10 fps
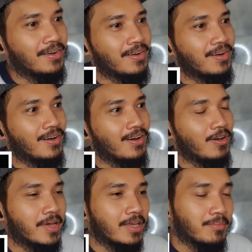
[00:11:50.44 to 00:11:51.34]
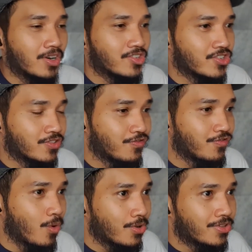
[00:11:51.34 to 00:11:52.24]
Oh man, March
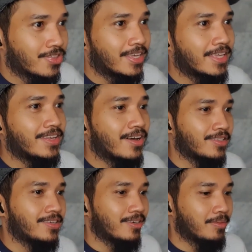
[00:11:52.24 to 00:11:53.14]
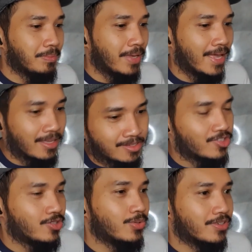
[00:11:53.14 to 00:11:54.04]
4th cannot come any
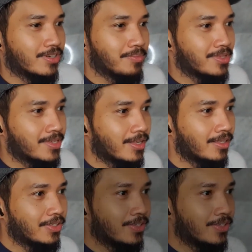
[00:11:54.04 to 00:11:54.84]
sooner, I'm telling you.